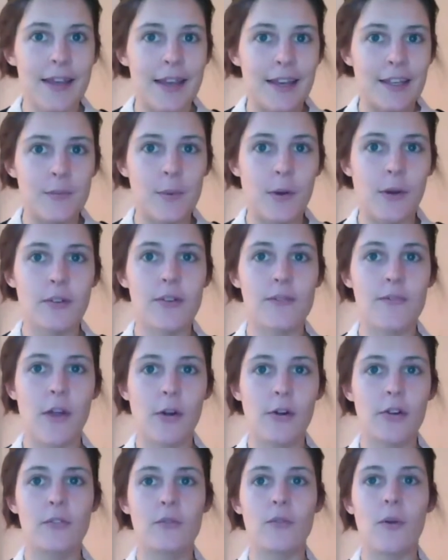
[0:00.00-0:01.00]
experience a
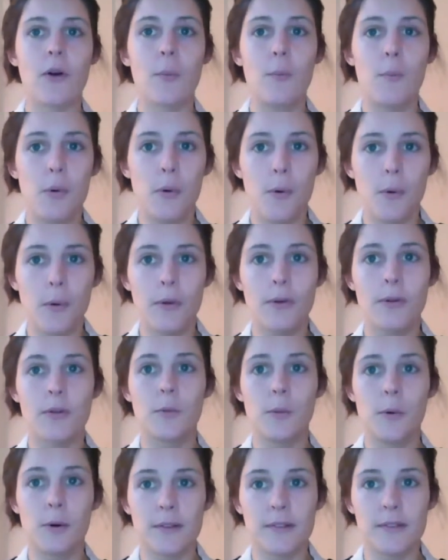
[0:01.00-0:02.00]
very strong pull
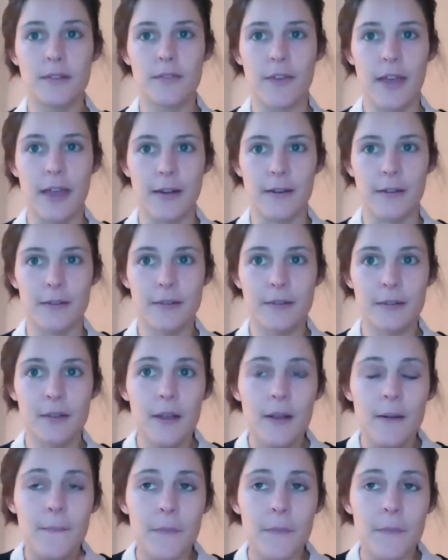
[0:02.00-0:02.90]
towards surveillance,